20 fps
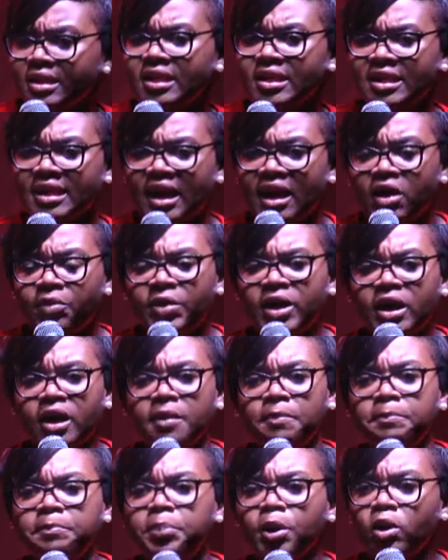Today, we
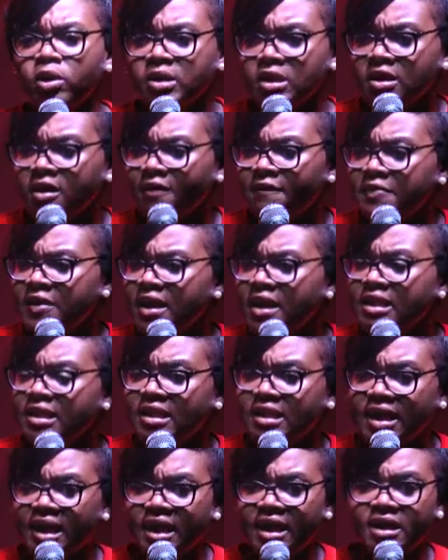can boast of these
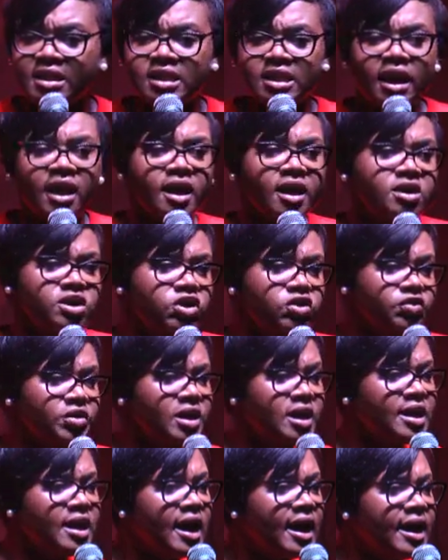things in
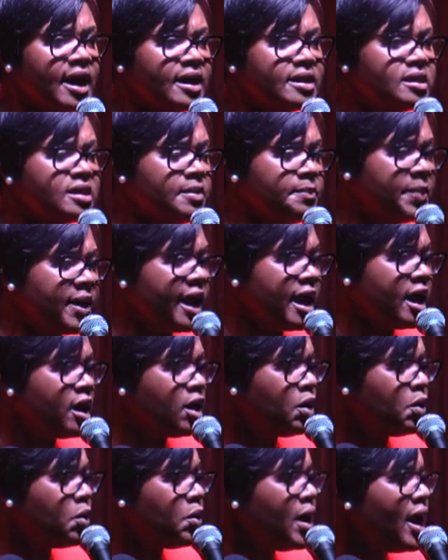Trinidad and
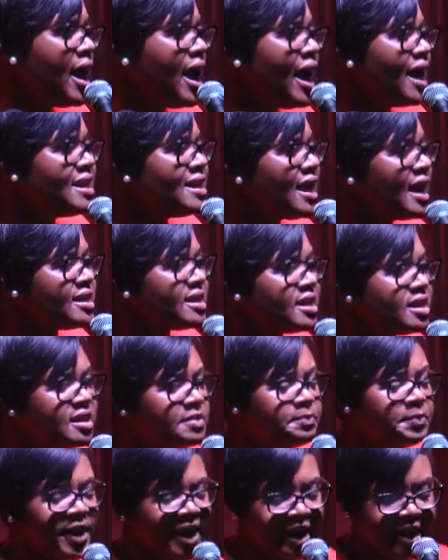Tobago, and that is
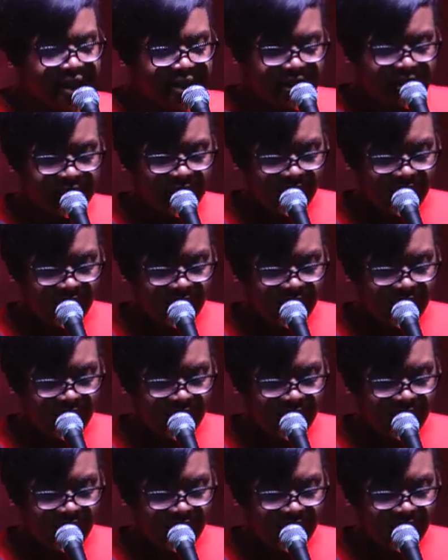based